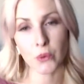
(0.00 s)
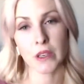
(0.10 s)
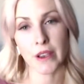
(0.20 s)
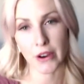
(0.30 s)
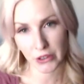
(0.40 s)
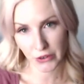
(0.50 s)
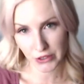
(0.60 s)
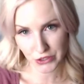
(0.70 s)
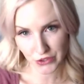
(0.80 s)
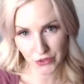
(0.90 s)
we are going
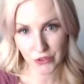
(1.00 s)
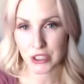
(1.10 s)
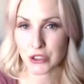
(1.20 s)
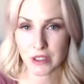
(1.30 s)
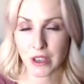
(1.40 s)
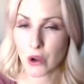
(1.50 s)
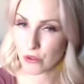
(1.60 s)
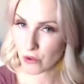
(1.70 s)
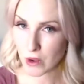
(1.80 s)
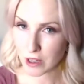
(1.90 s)
to visually
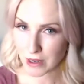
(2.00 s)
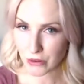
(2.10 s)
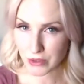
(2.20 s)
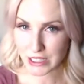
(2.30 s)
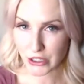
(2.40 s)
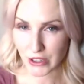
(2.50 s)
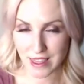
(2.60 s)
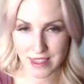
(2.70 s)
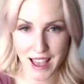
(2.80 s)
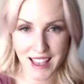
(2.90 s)
overwhelm our reader,
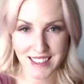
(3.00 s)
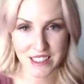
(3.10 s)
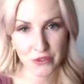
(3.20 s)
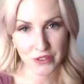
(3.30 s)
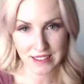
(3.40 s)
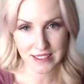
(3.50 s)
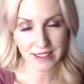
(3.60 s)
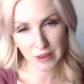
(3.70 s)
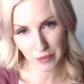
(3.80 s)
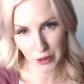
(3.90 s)
and that defeats
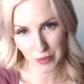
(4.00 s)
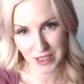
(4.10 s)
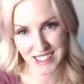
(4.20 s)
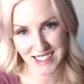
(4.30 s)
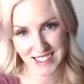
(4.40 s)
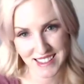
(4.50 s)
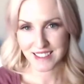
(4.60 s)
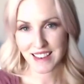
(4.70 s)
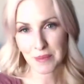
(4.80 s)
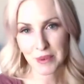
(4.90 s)
the purpose.
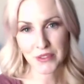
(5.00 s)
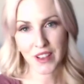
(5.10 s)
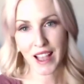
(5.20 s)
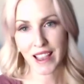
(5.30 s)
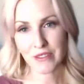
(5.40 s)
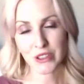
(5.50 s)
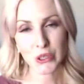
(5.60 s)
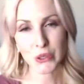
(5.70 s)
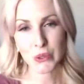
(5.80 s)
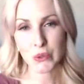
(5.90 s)
Number 5,
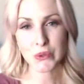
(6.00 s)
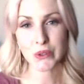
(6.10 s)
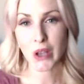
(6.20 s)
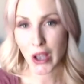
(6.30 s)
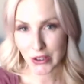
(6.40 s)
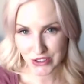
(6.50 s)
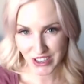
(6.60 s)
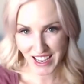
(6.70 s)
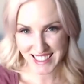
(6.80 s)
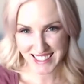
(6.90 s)
use
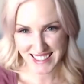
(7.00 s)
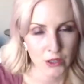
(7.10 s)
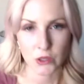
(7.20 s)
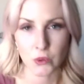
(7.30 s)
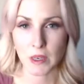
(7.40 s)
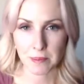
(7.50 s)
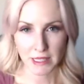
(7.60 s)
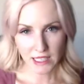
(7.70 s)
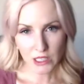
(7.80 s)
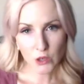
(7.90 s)
contrast. So when
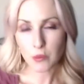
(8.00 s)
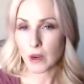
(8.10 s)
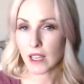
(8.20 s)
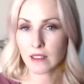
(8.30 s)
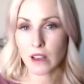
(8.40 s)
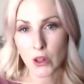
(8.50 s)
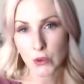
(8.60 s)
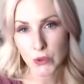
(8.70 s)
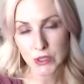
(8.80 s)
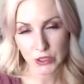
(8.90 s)
picking your brand
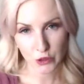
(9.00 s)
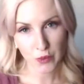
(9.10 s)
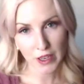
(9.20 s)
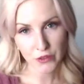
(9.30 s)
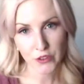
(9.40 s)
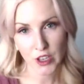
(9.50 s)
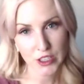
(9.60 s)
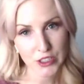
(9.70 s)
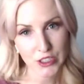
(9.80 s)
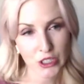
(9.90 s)
colors and your brand
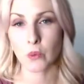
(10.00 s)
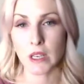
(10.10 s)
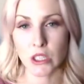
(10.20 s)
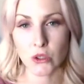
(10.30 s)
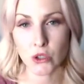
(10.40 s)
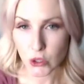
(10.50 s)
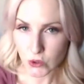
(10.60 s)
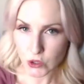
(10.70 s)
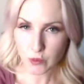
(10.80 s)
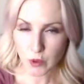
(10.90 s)
fonts, when you
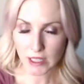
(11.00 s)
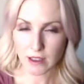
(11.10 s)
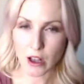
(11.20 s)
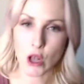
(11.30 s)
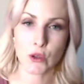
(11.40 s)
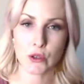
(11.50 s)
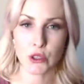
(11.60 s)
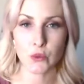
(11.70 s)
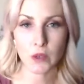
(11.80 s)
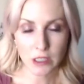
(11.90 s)
choose your brand colors,
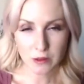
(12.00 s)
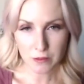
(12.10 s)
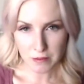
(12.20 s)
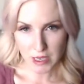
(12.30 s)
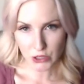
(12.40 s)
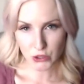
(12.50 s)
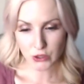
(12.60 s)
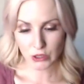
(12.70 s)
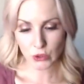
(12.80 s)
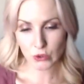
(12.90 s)
you want to make sure
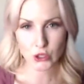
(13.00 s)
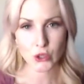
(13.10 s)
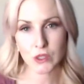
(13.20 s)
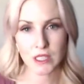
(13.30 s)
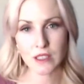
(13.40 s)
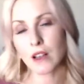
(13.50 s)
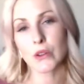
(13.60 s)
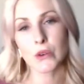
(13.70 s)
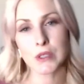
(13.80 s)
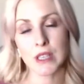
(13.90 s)
that you're choosing
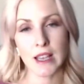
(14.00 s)
colors